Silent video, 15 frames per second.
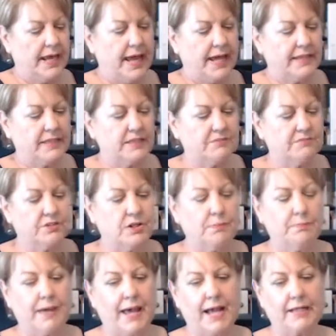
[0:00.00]
And at the very
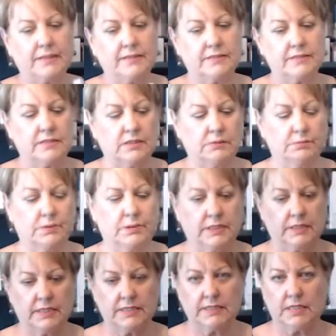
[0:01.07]
back of this little
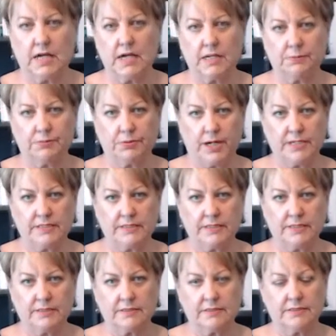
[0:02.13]
book, it's got a price
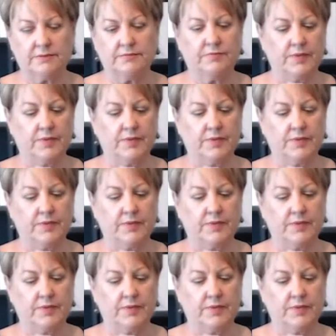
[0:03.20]
list.